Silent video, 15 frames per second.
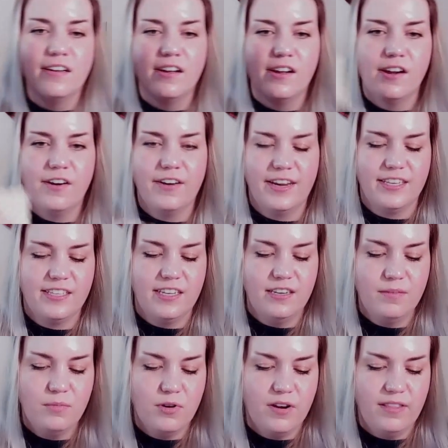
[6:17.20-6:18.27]
All right, day
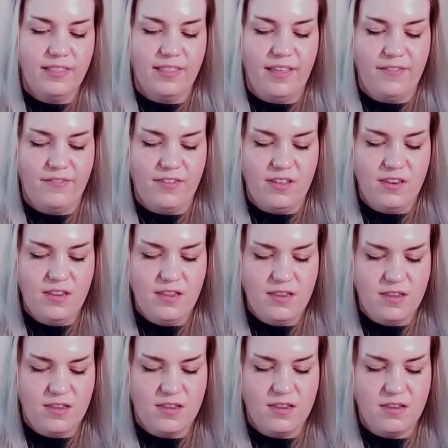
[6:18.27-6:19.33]
number 11.
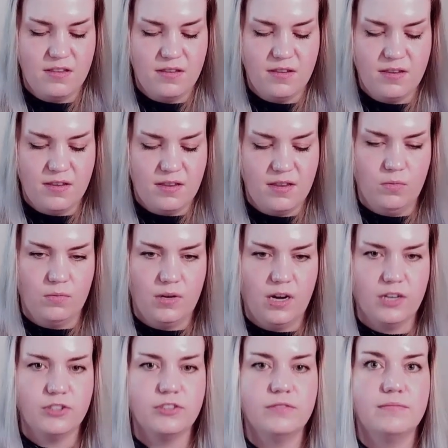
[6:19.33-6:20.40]

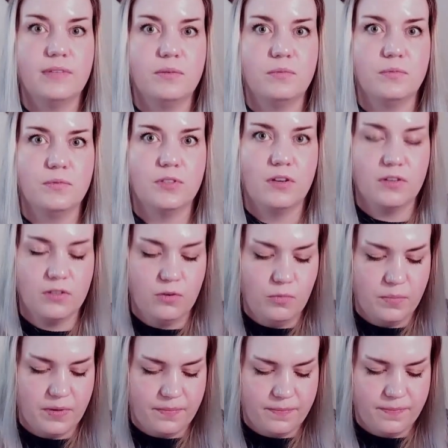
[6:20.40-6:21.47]
Gosh, that one was hard to
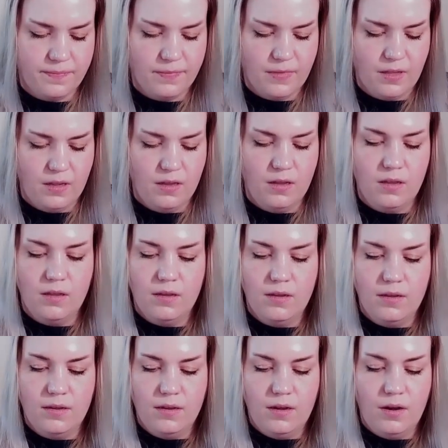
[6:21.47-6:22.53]
open.
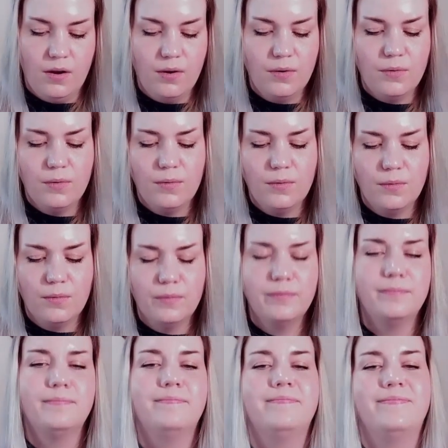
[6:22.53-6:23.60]
Oh,
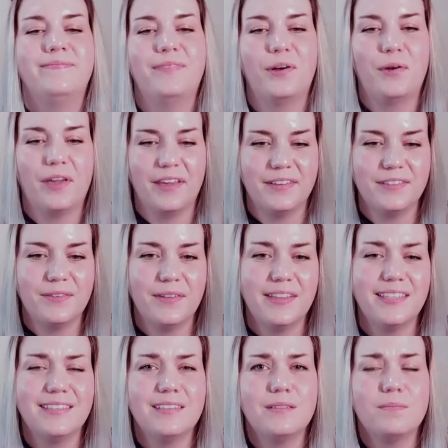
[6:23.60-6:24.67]
okay, so I
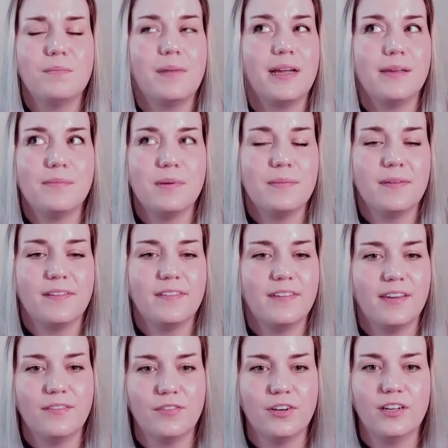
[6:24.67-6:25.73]
think this might be my
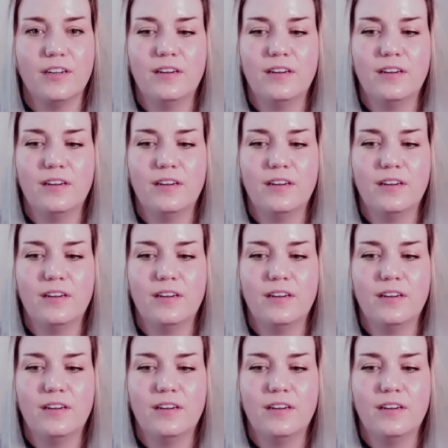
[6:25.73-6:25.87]
favorite.